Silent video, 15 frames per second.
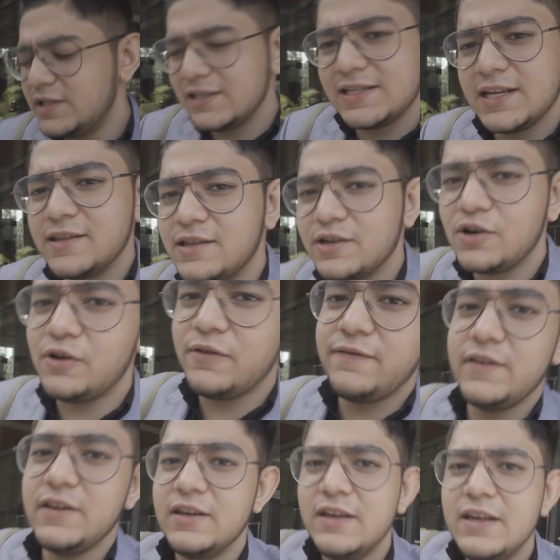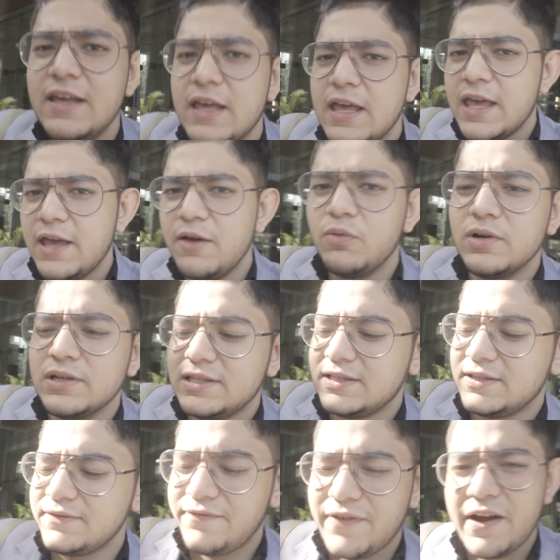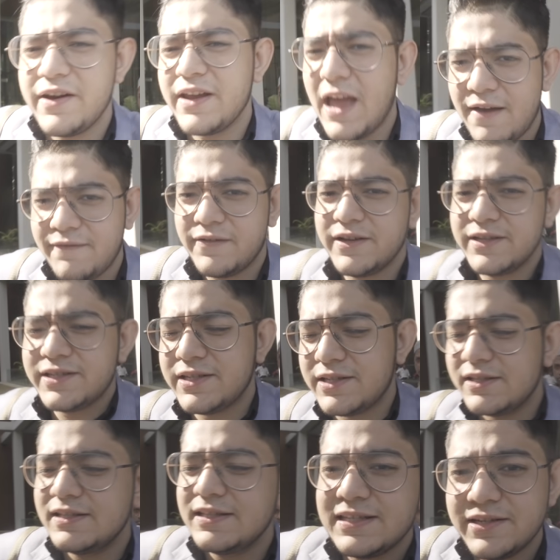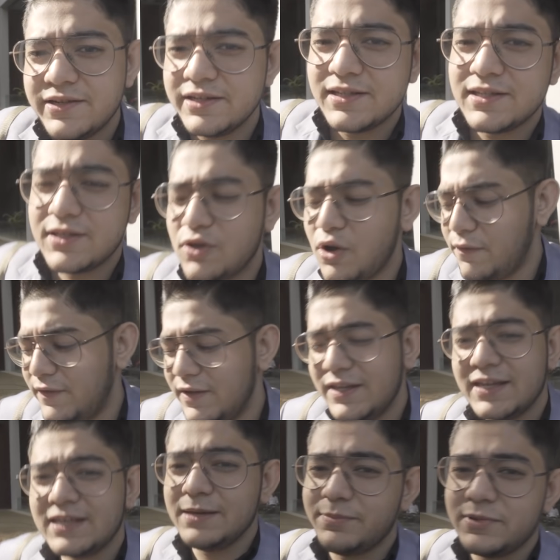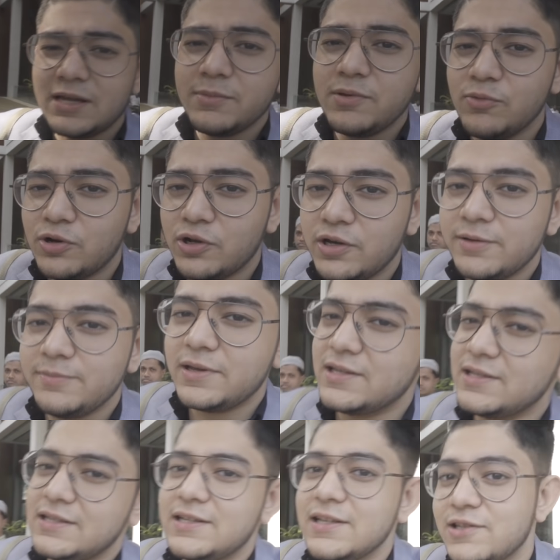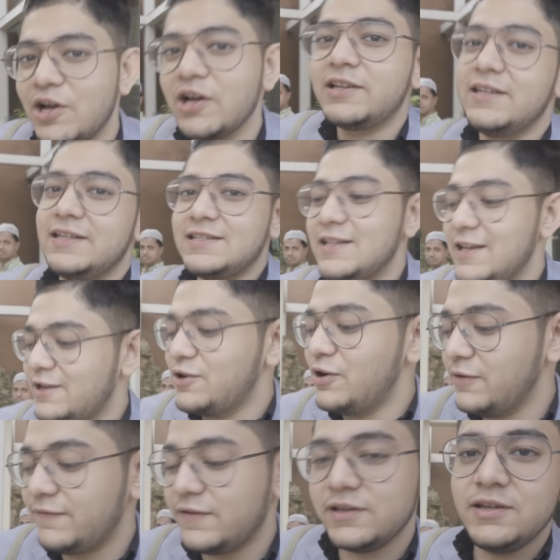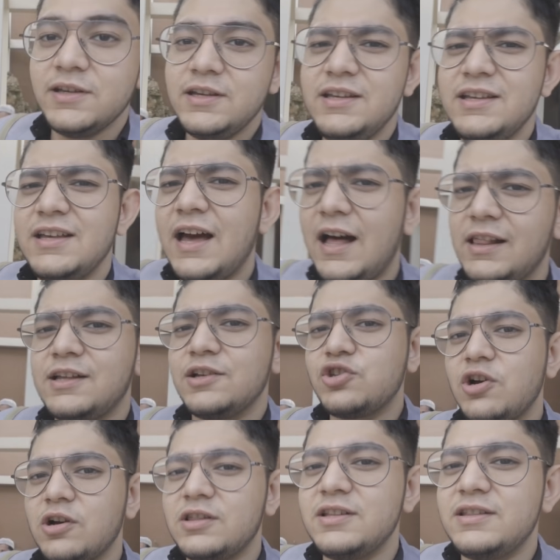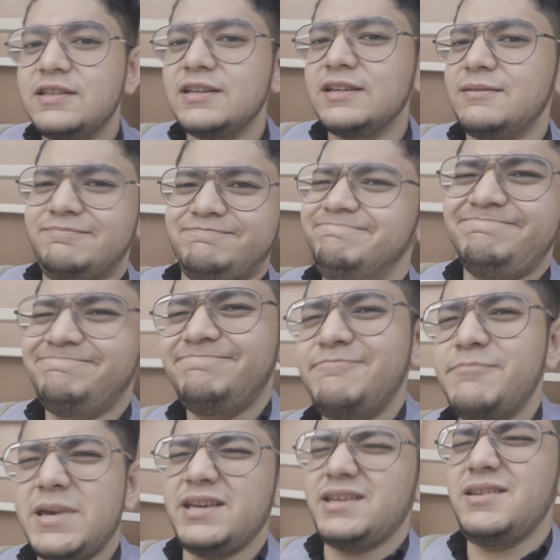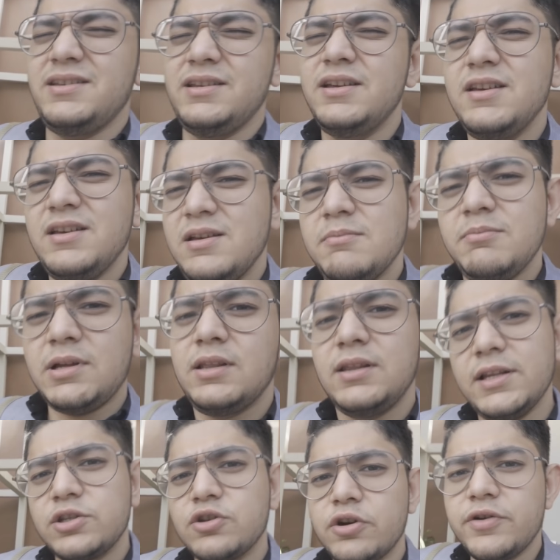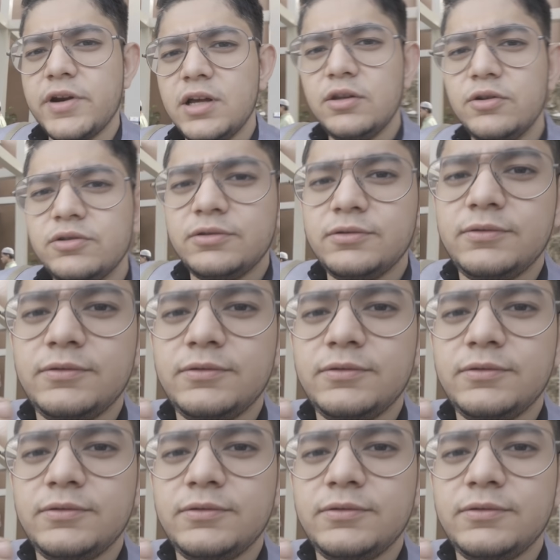We just had the coffee. It was very average. Serious coffee niye ki tummy mona hai because it does not taste like coffee. Halka chocolate diye. Meh. But let's go to Regalo.